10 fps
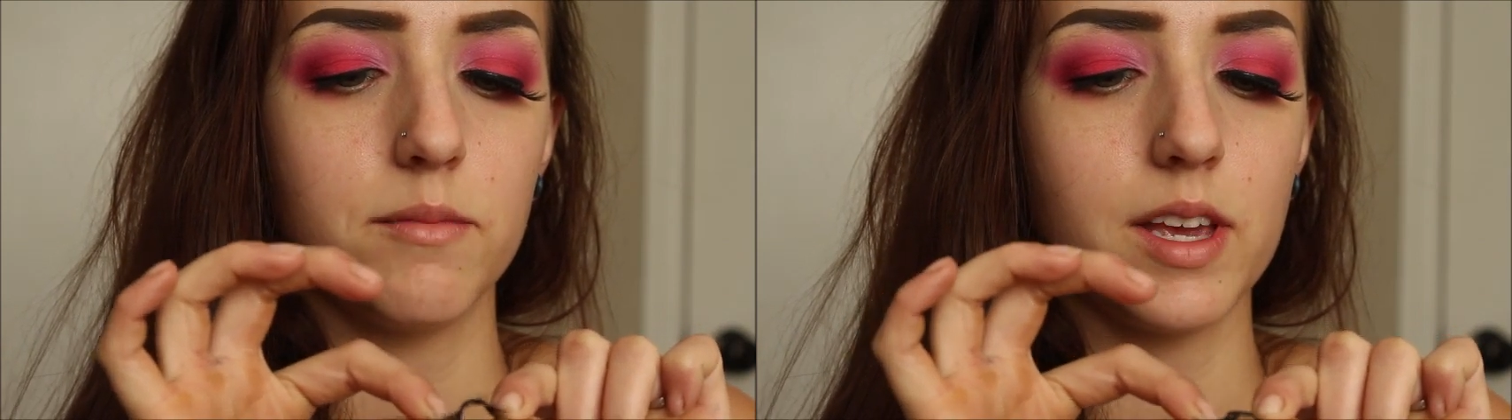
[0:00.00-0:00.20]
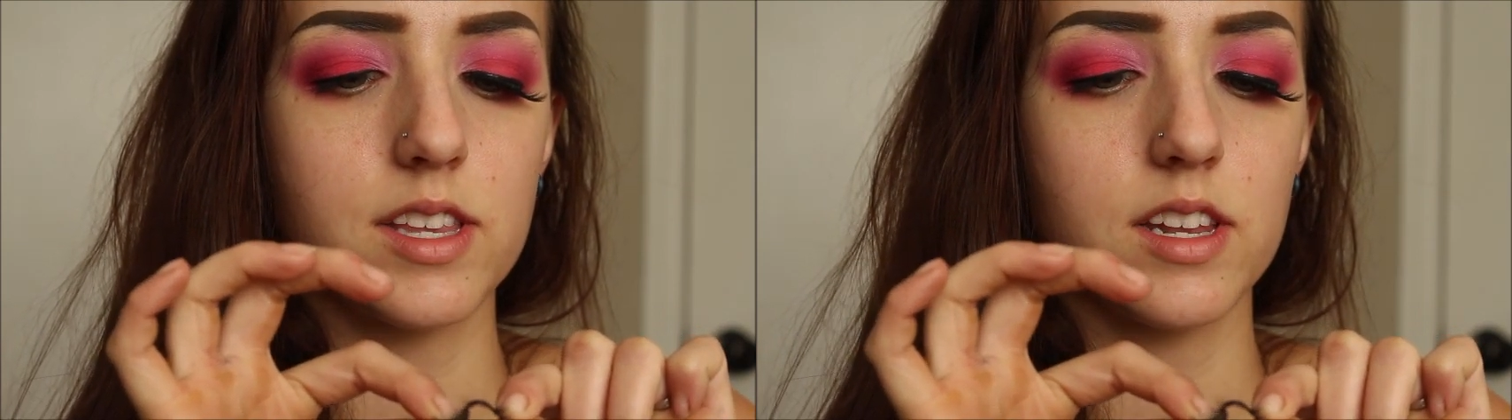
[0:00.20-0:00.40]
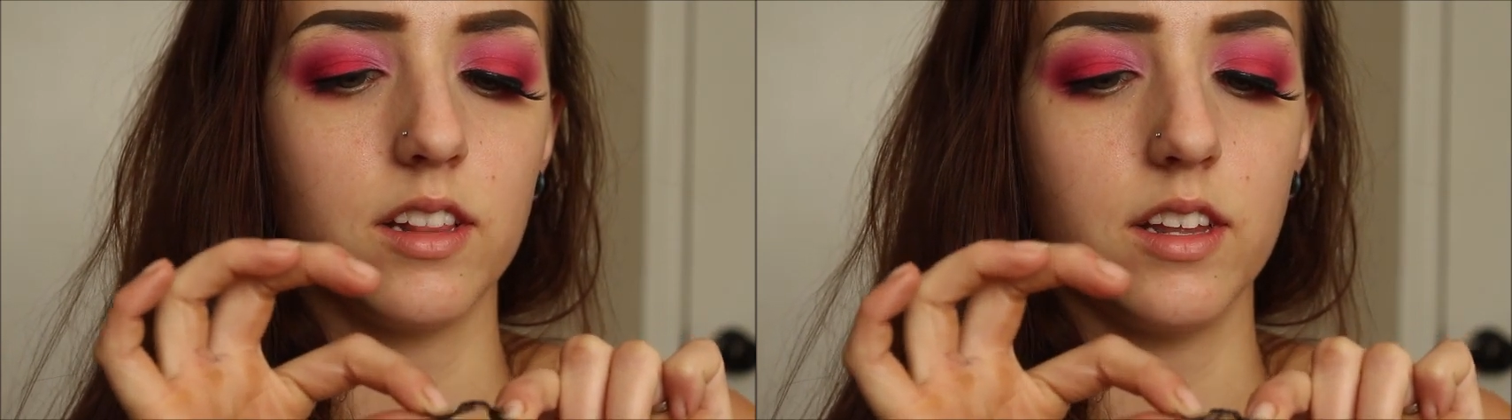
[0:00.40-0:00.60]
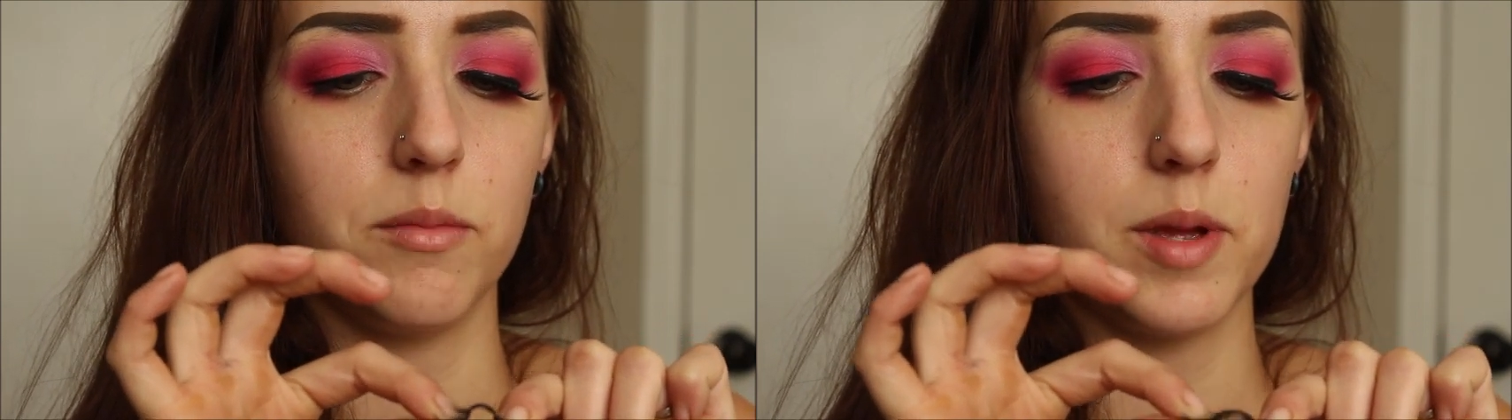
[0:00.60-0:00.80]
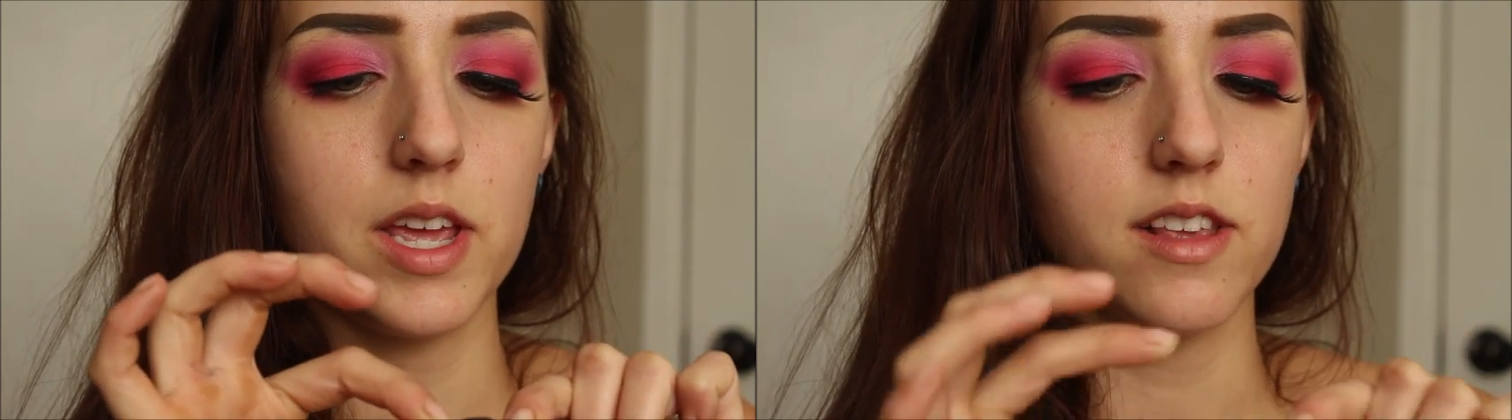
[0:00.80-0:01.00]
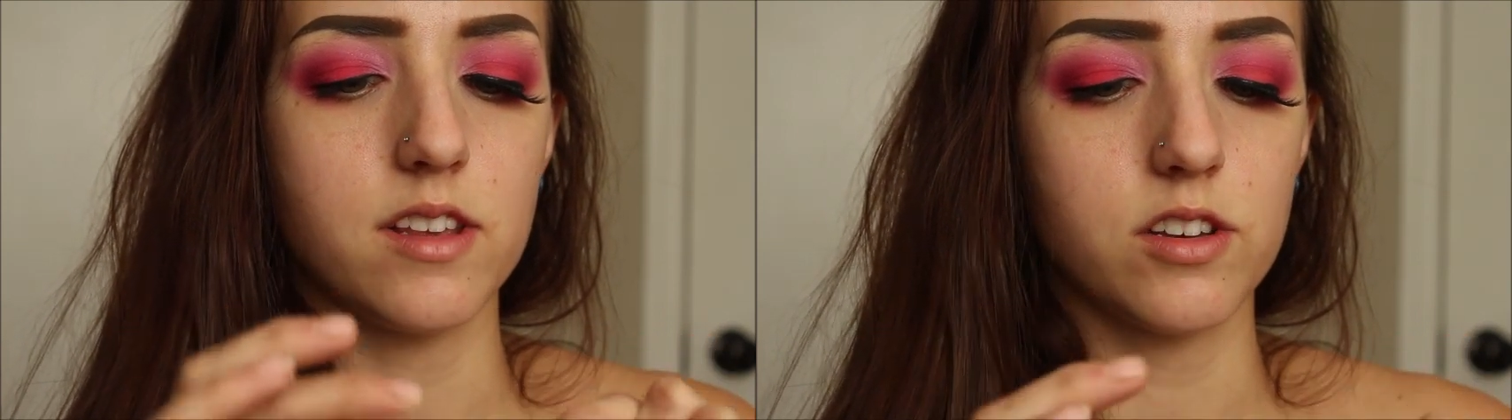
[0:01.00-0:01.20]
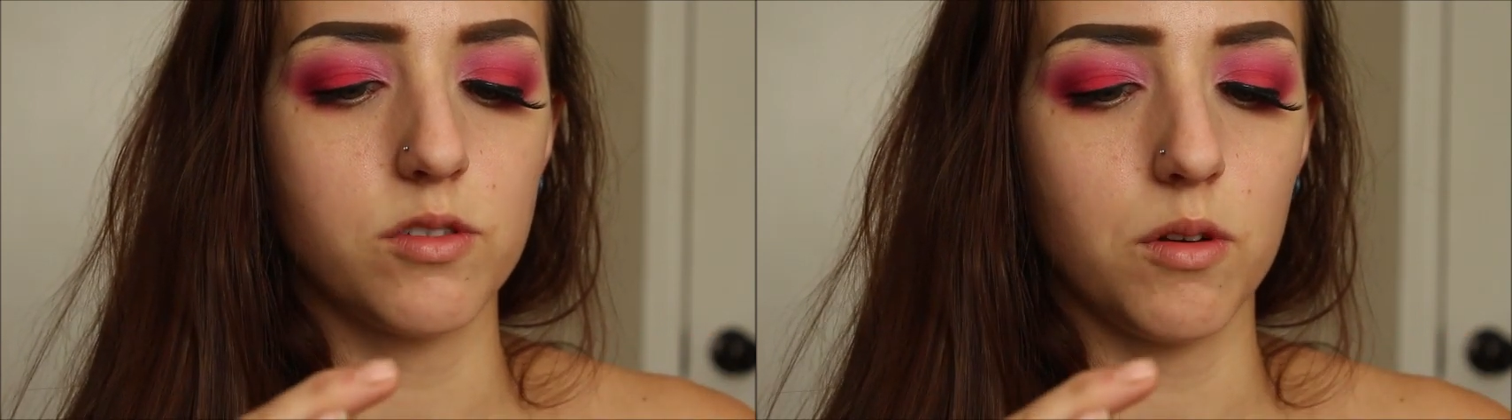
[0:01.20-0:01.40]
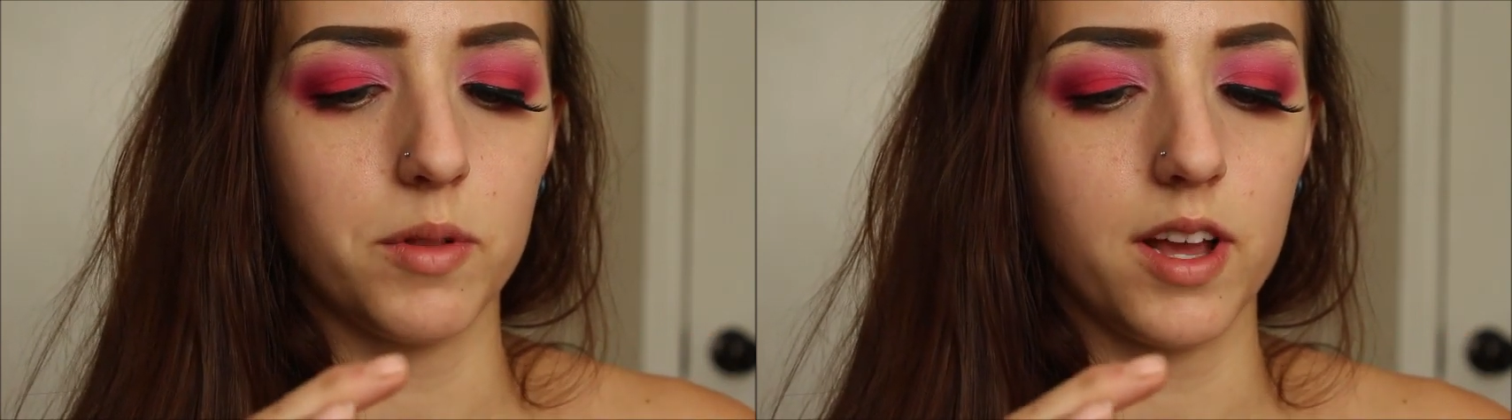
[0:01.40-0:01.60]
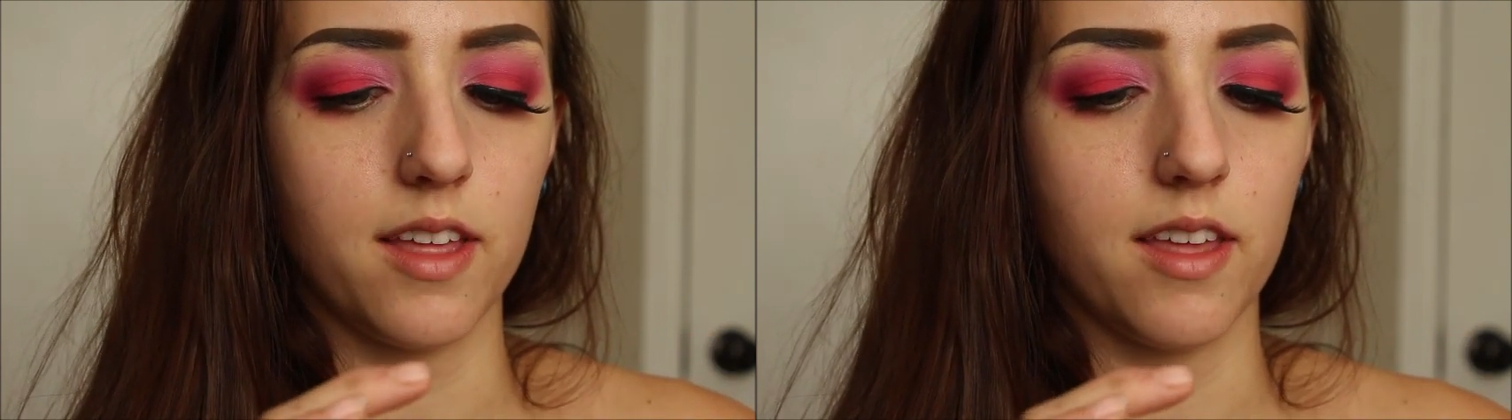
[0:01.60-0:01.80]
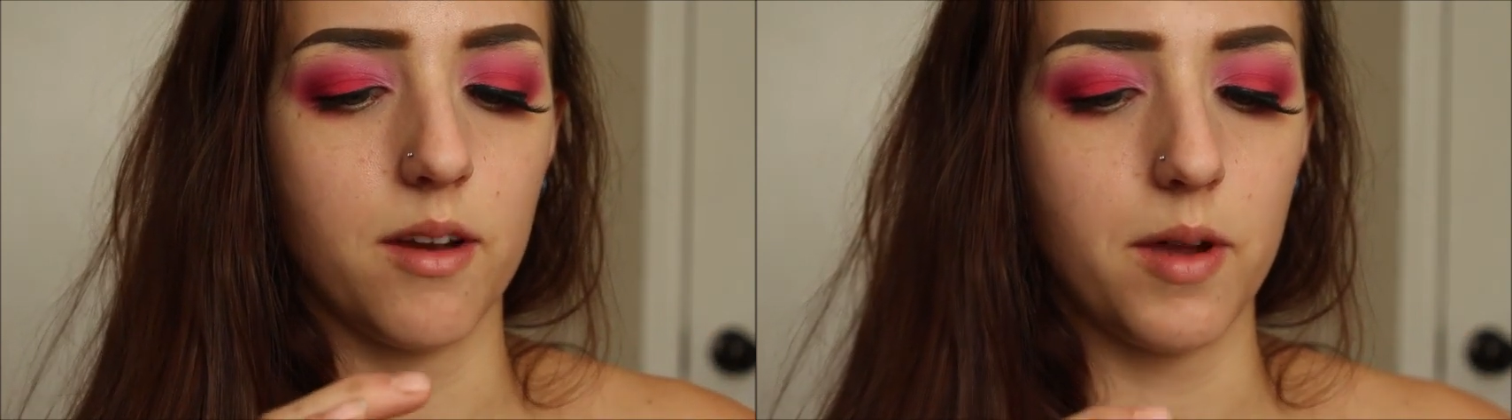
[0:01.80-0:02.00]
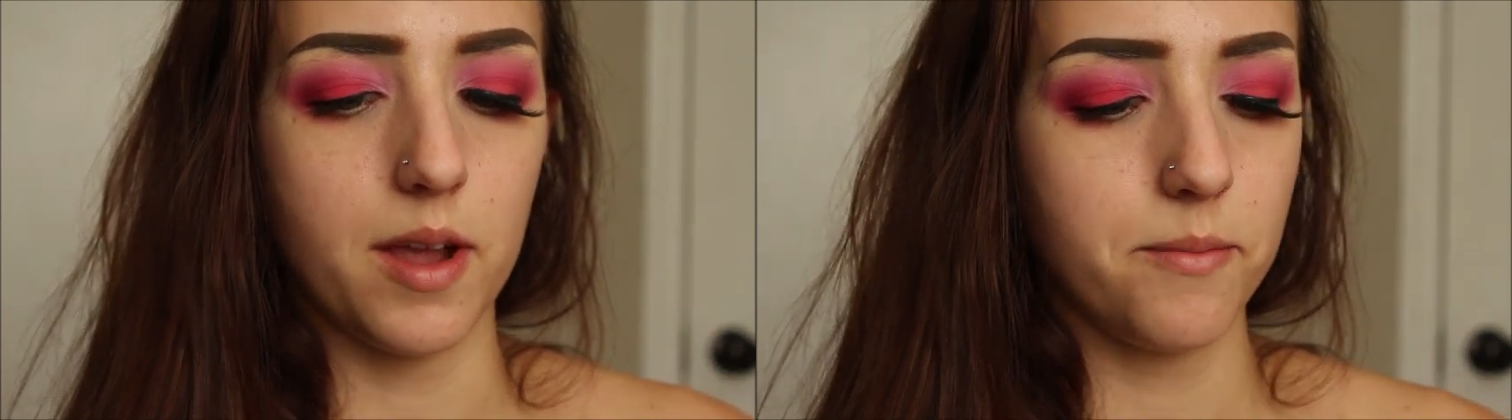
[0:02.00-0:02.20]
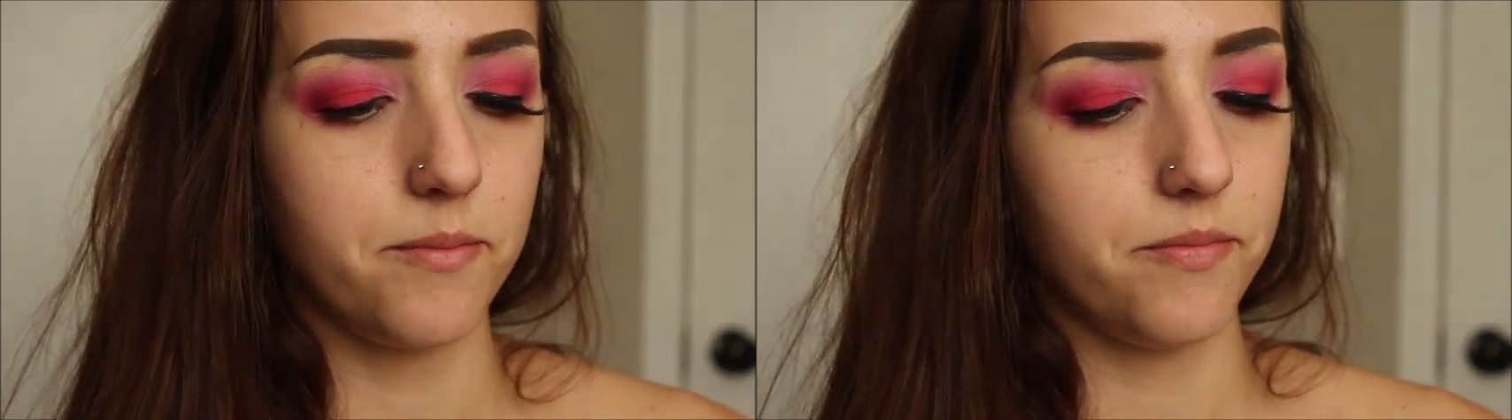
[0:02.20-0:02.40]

Makes it a little bit easier to apply that way.